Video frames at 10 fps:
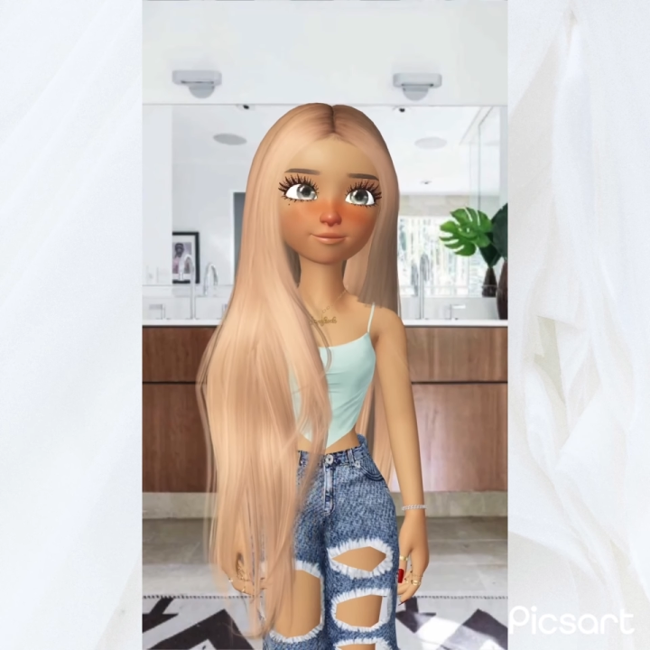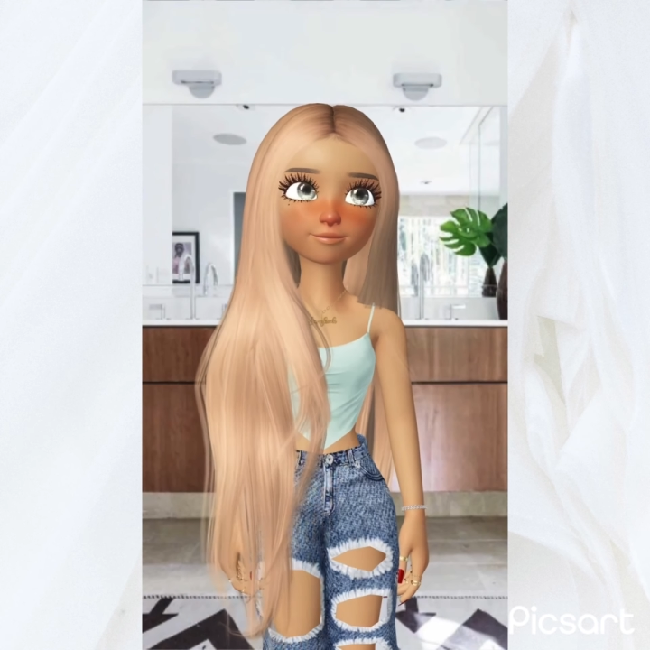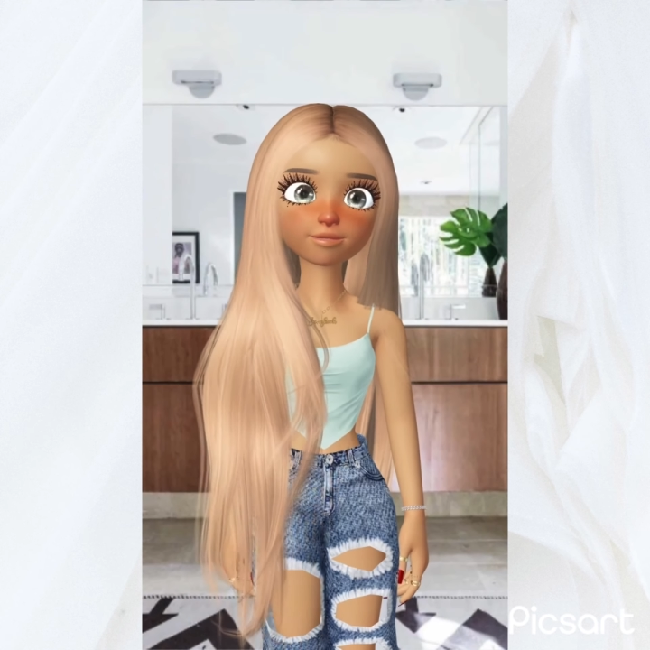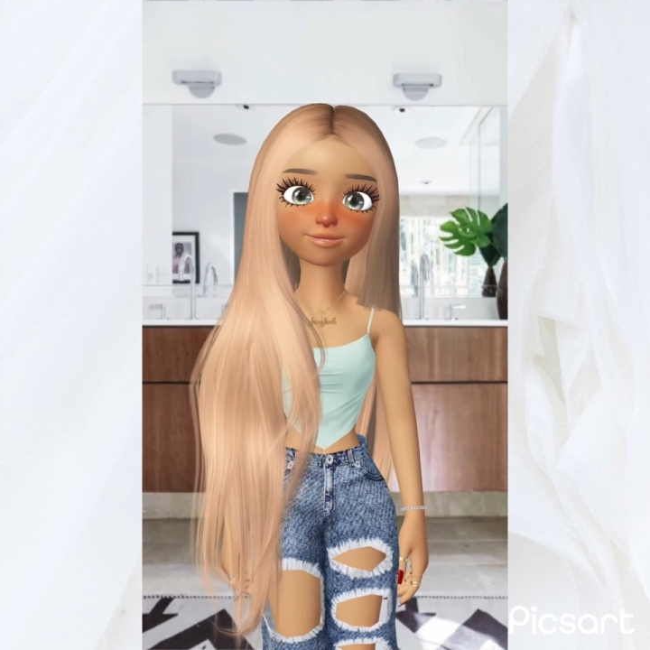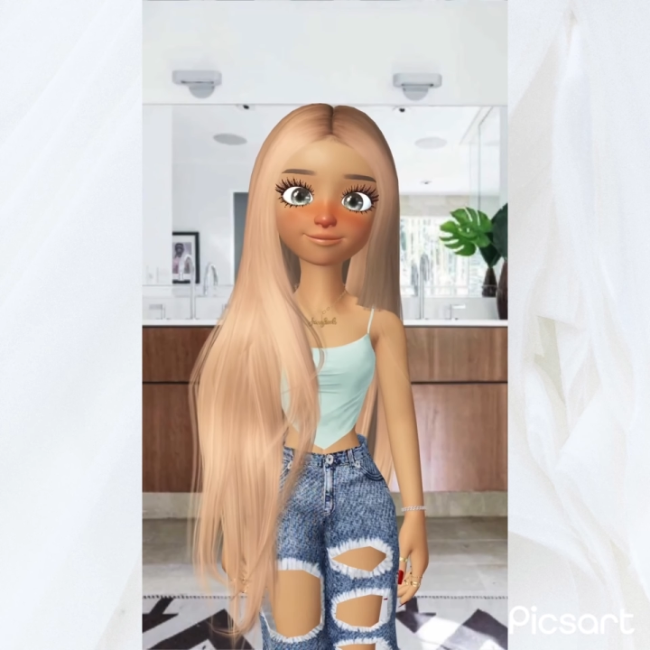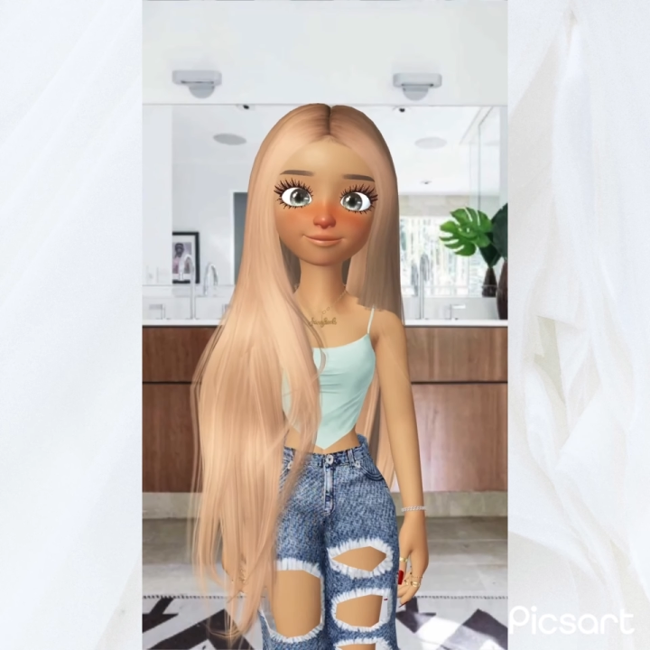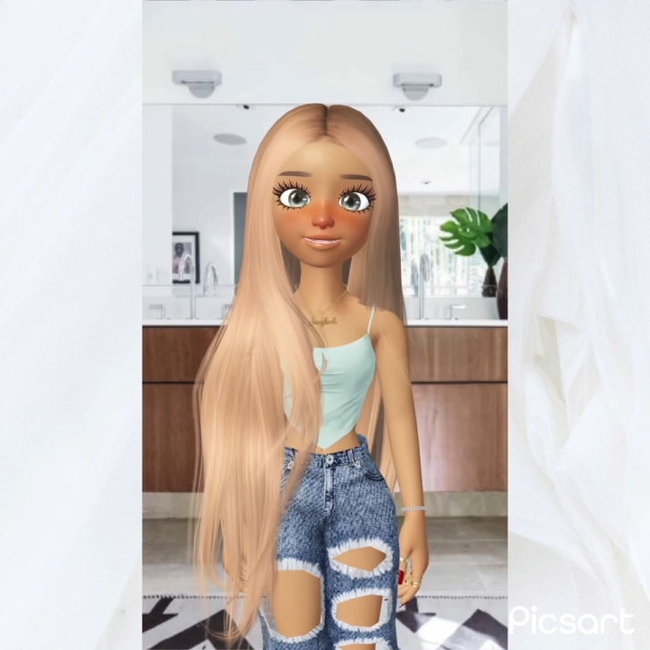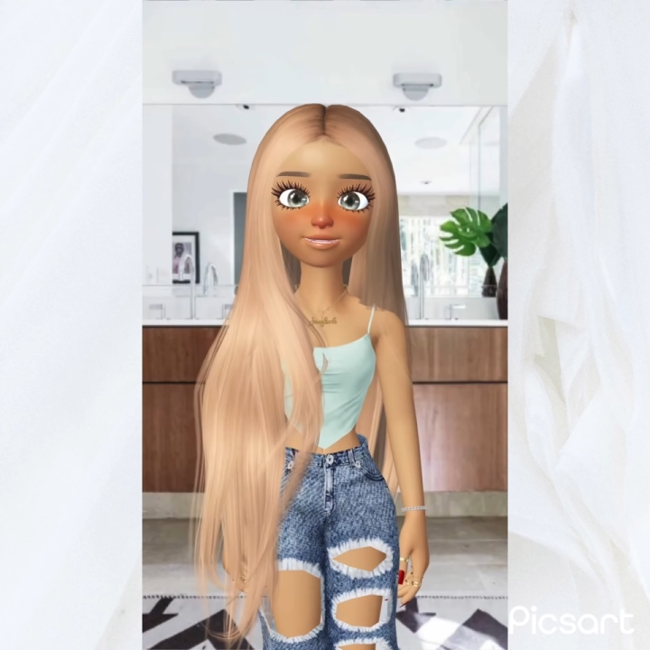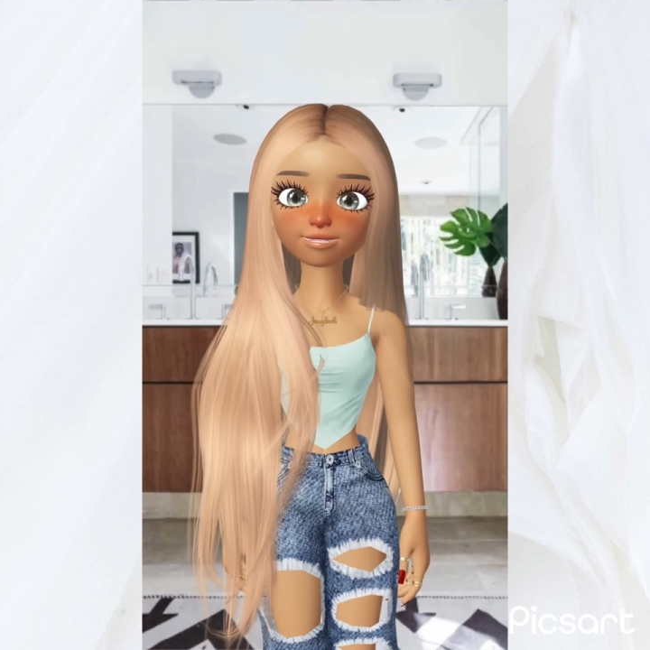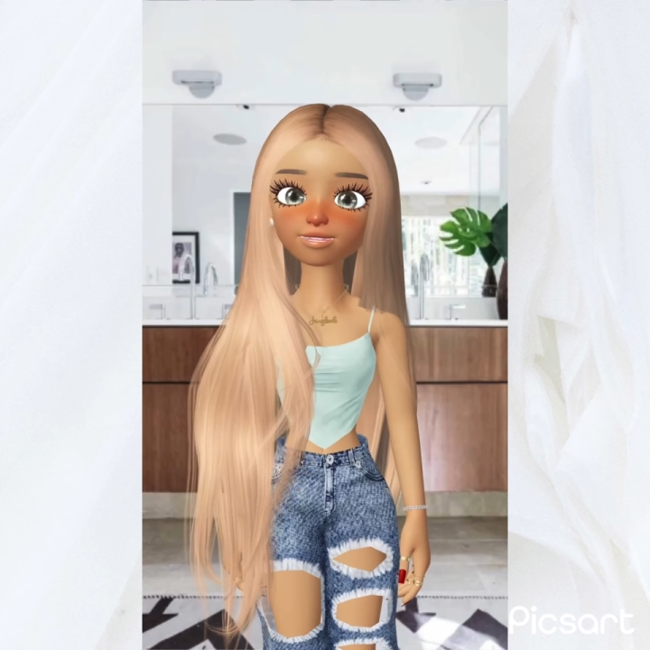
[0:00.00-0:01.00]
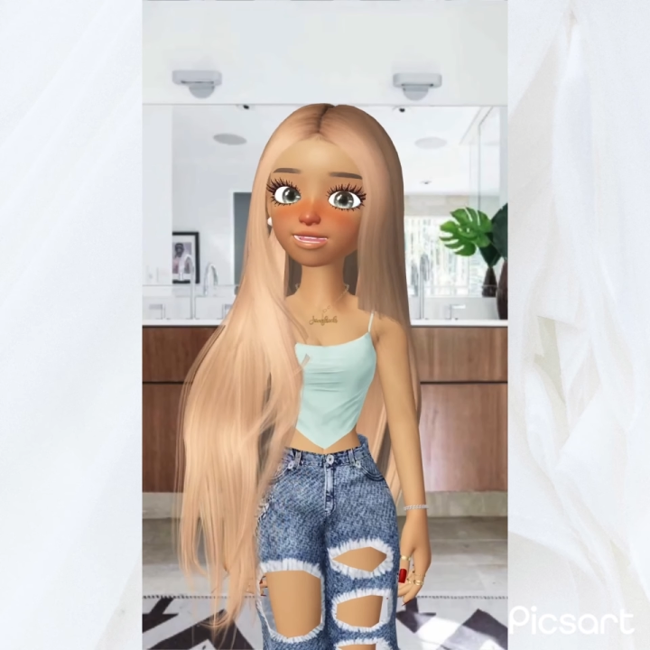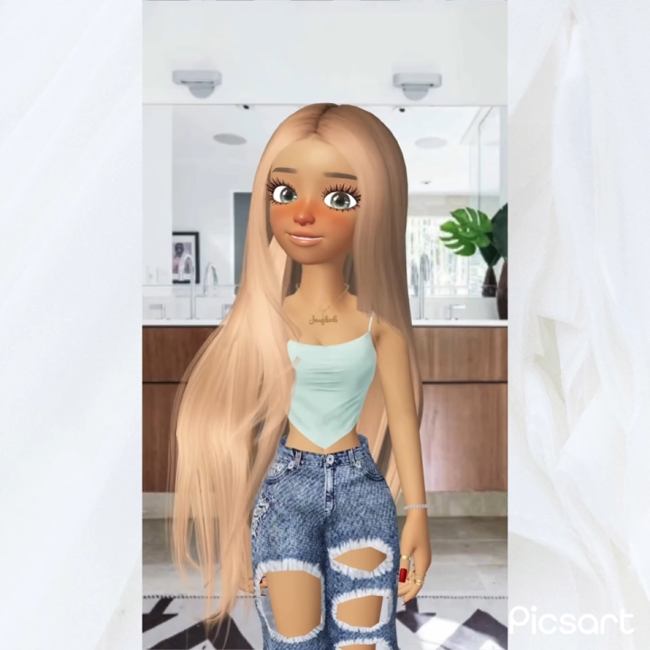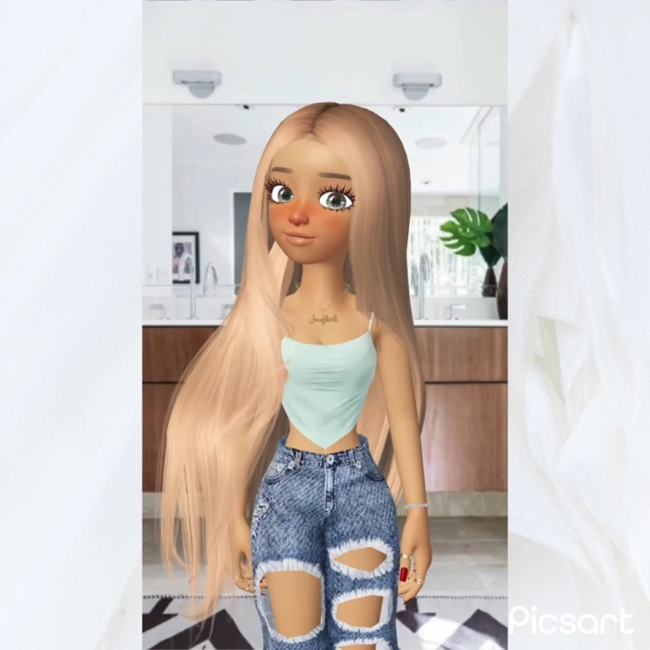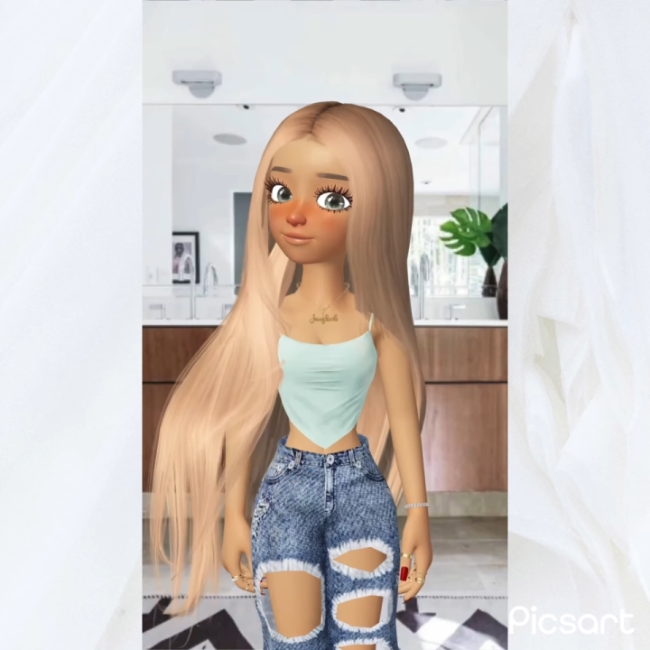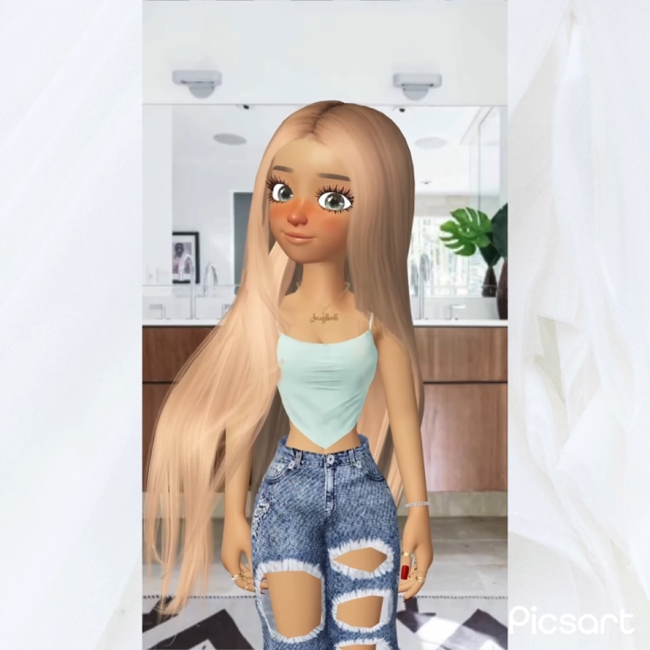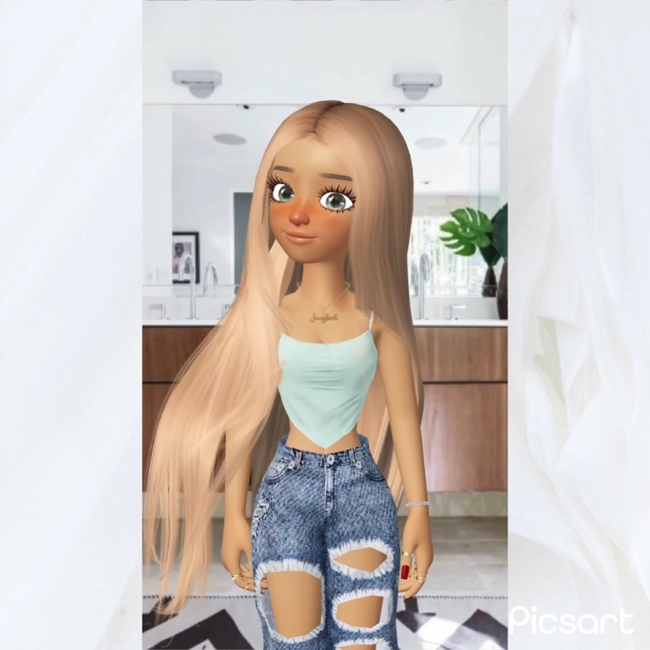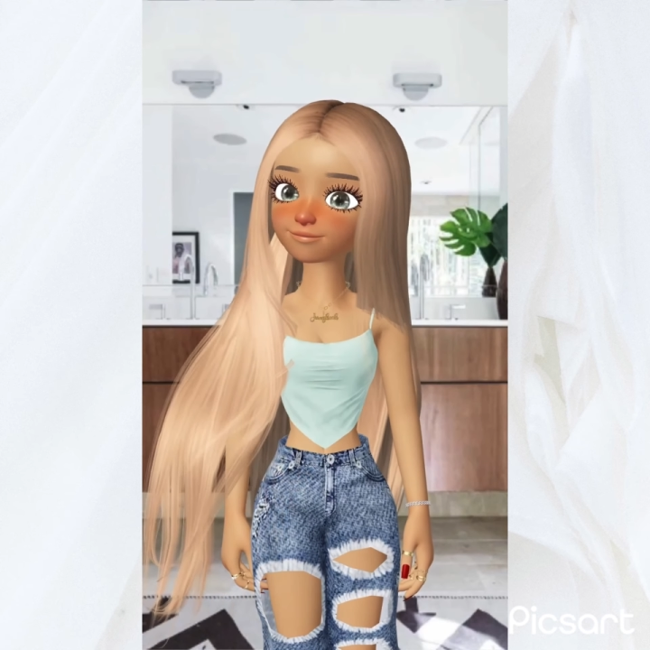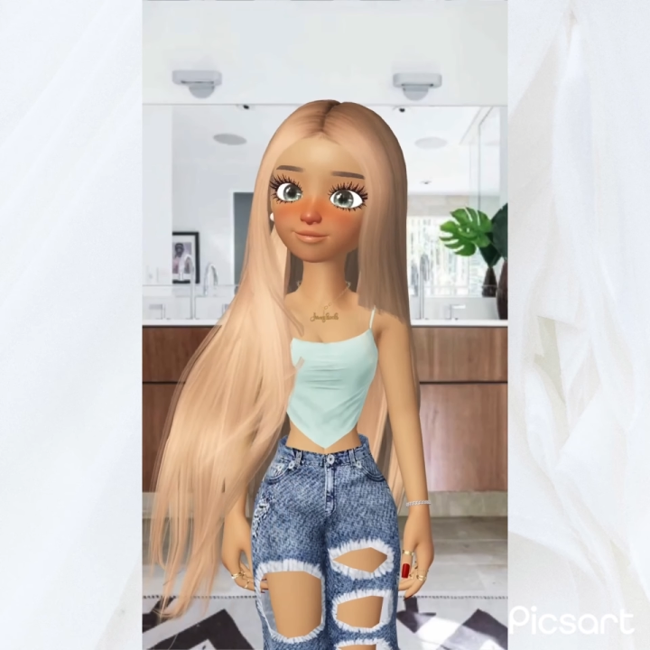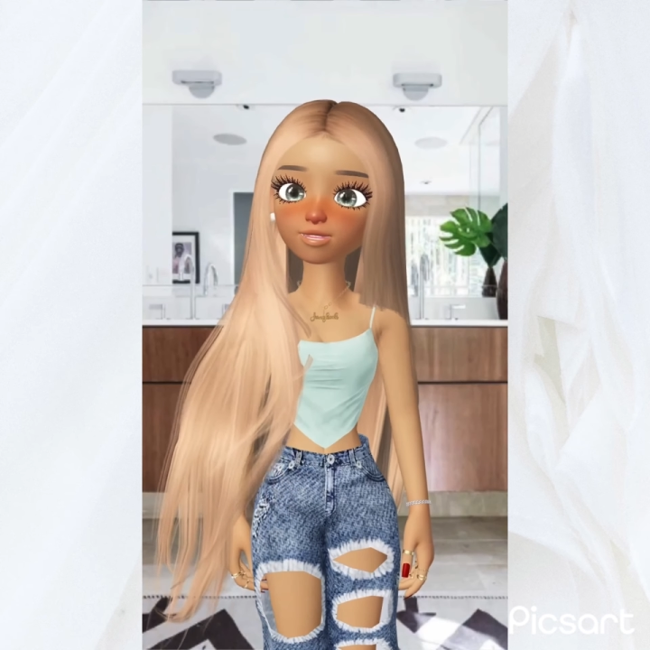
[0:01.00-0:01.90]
wavy kind of